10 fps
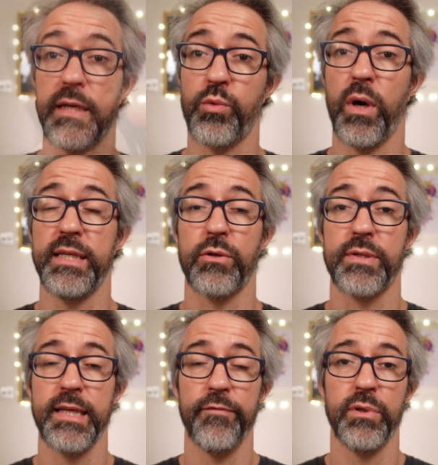This one is a
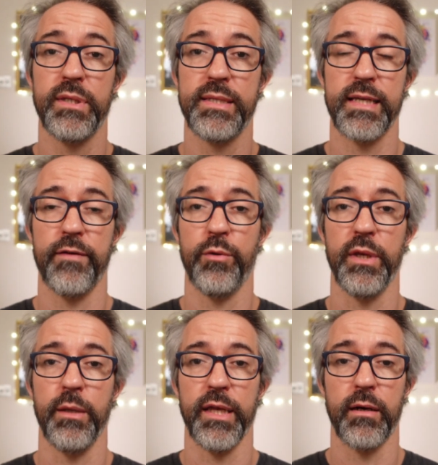
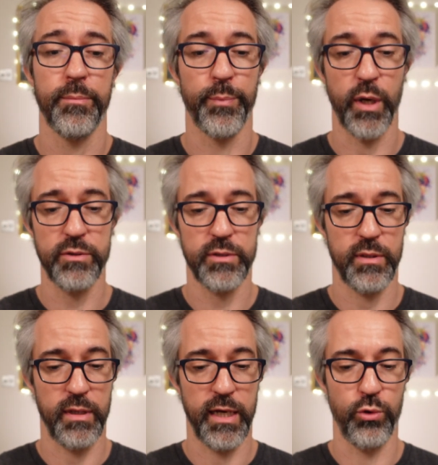77mm, but
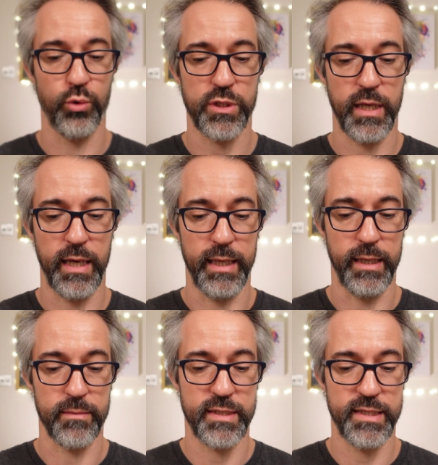I used
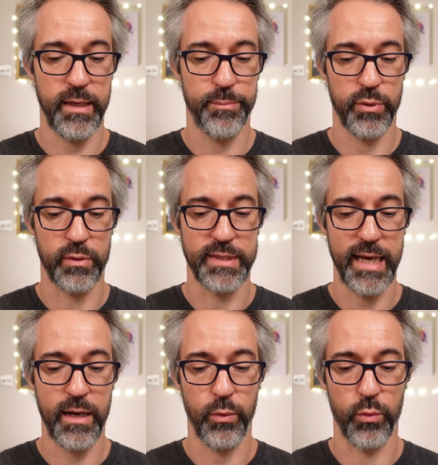a
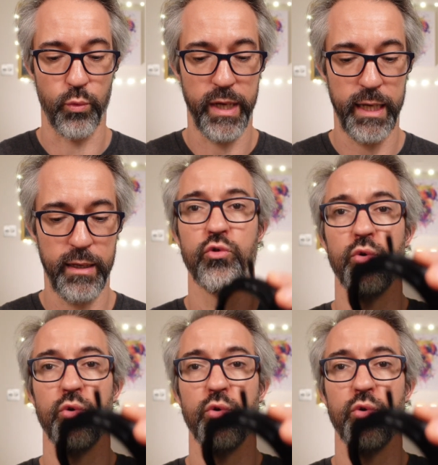step-down ring to